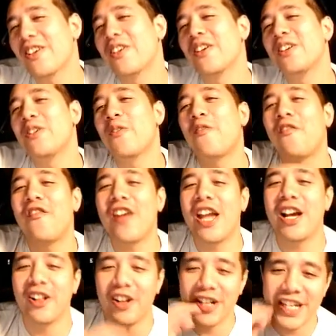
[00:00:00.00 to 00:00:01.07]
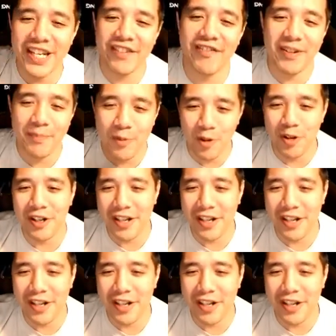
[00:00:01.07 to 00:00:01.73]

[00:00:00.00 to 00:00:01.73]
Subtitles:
you fail on even more